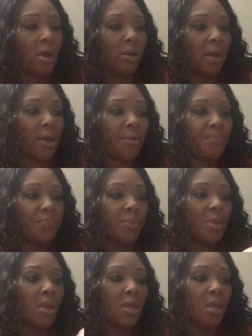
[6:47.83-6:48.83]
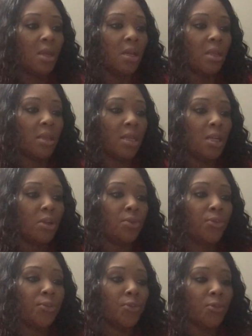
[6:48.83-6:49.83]
Okay. Then you
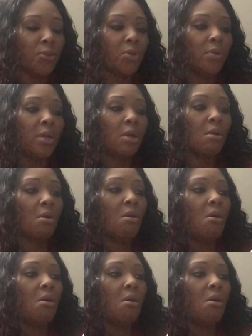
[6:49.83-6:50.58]
screw it